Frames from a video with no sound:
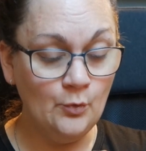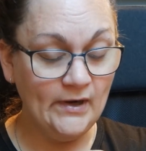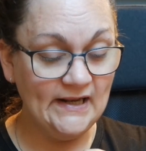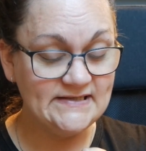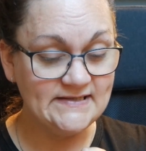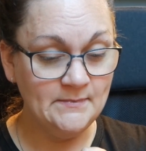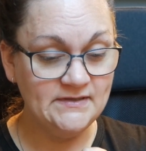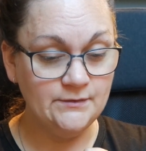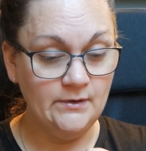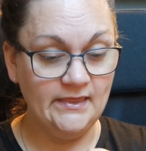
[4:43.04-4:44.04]
What else am
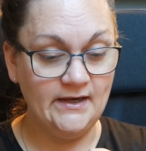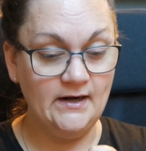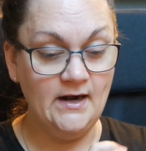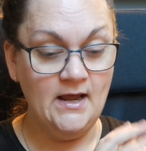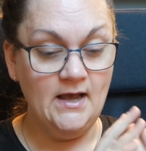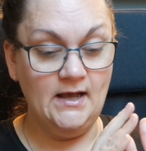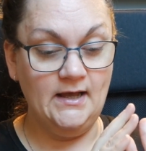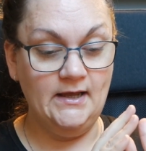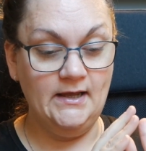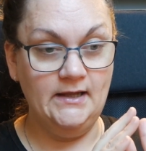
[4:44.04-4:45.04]
I doing there?
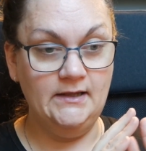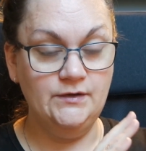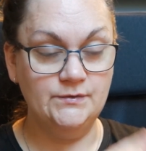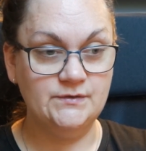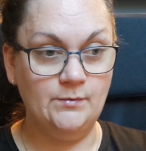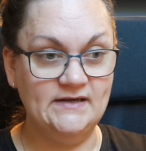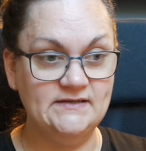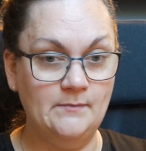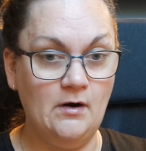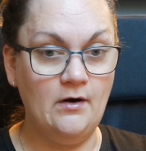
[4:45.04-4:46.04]
I used to
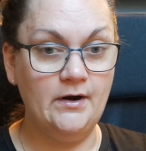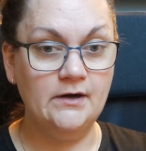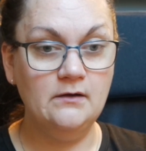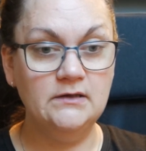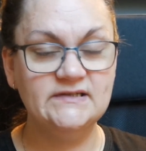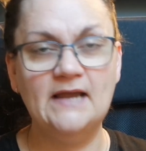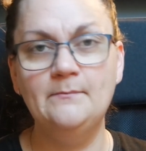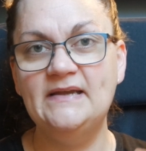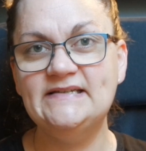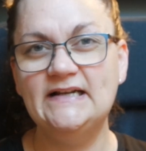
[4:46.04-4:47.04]
write some articles.
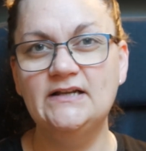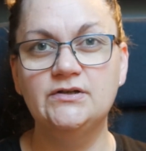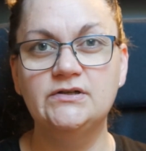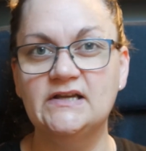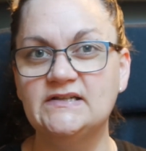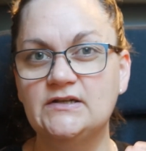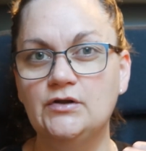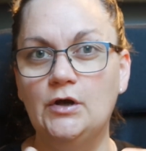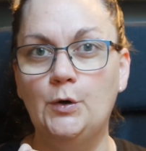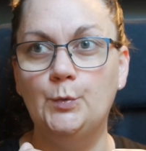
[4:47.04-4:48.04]
I'm basically just,
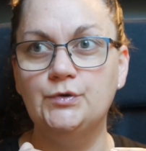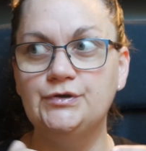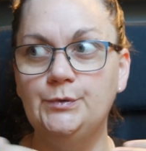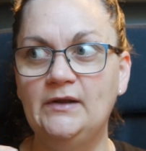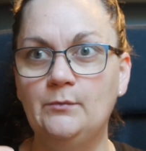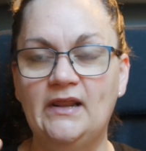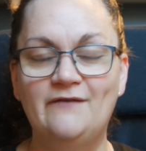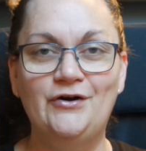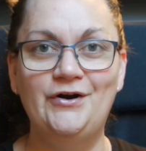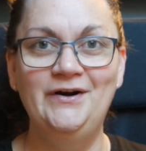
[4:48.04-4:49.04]
you know, doing
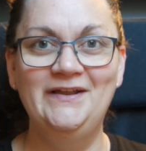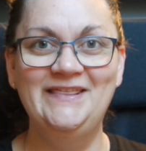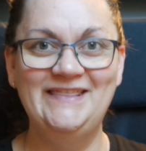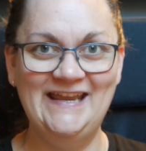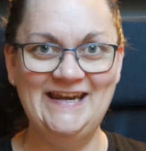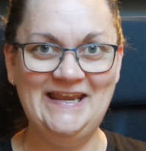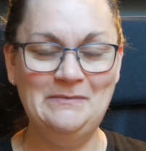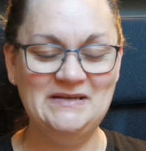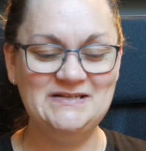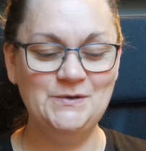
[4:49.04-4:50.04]
whatever they
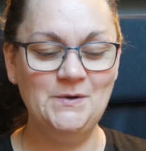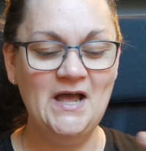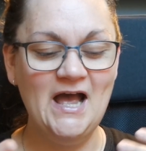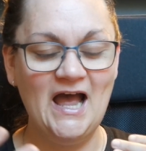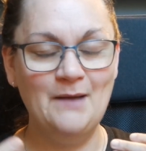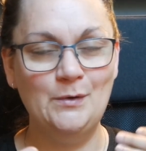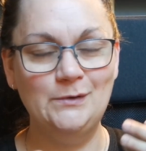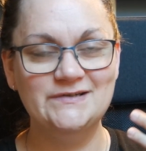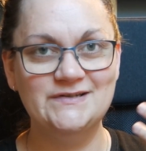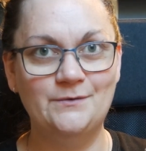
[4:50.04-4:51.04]
need me to. I'm
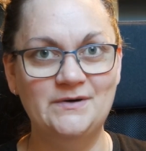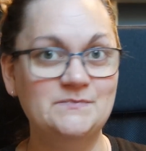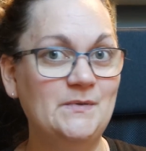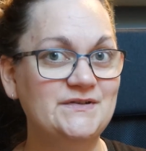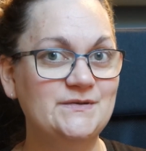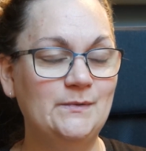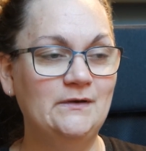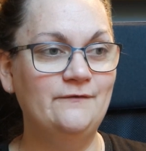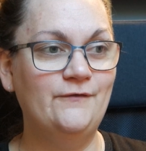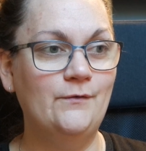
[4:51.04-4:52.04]
also
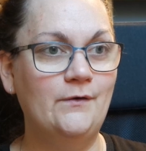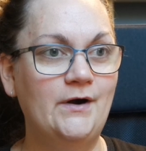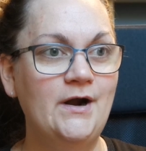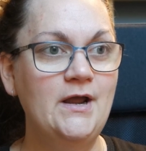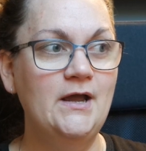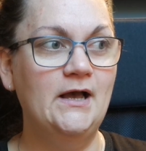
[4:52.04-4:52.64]
responsible for